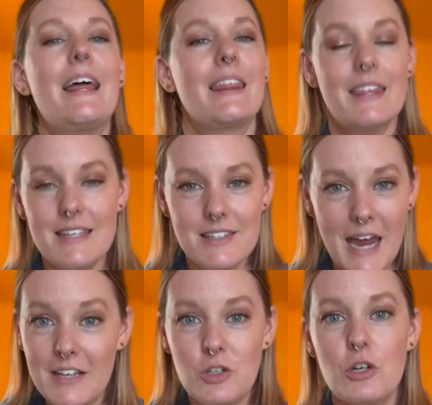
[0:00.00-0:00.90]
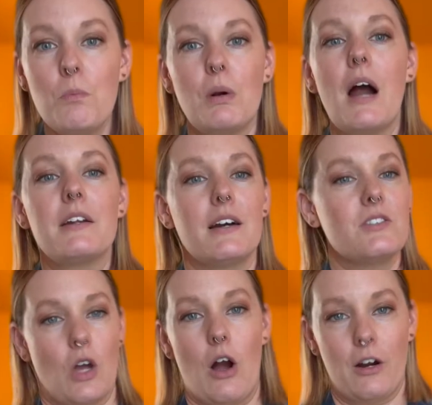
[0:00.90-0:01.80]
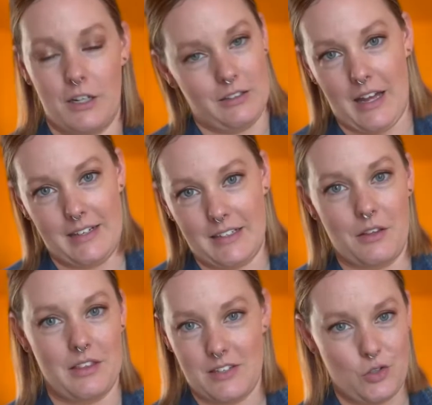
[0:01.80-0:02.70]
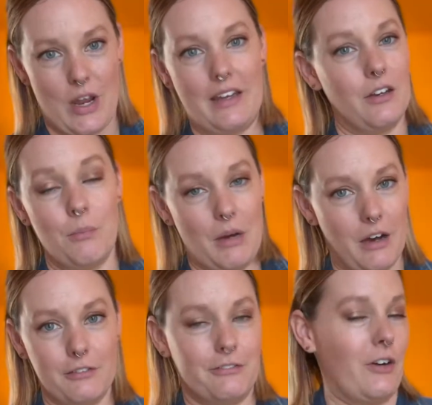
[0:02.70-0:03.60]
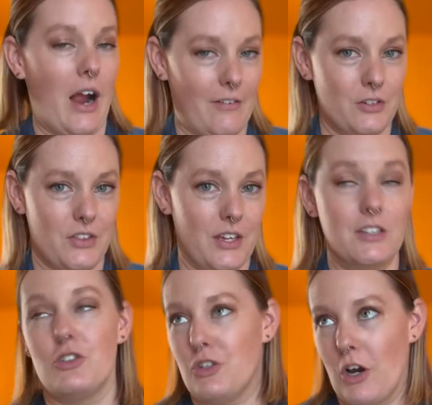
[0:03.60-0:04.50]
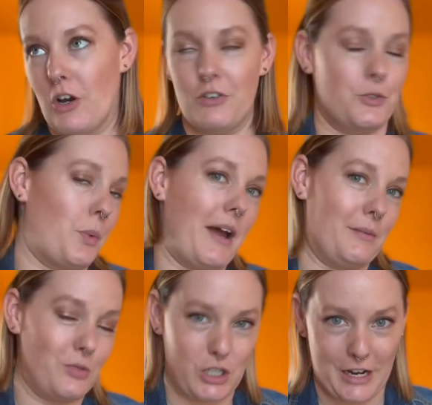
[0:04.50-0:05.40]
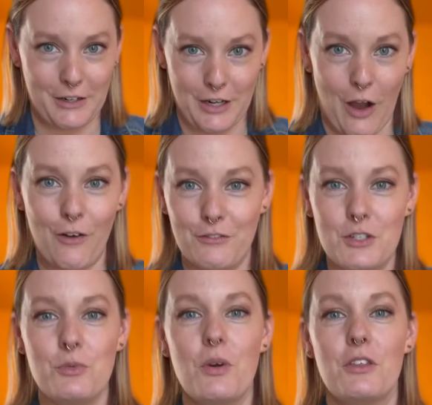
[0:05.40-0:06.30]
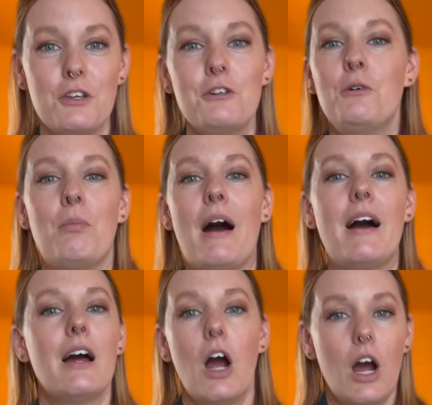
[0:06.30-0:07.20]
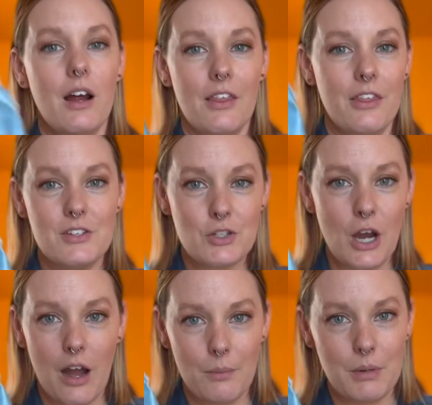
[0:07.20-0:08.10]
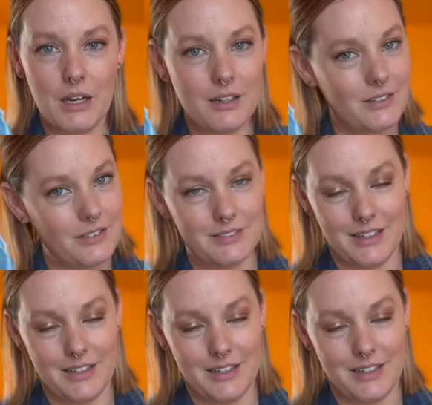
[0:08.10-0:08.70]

These next two products are like the stand above for everything. Duh, that's why I'm sharing all of this with you. But this combo,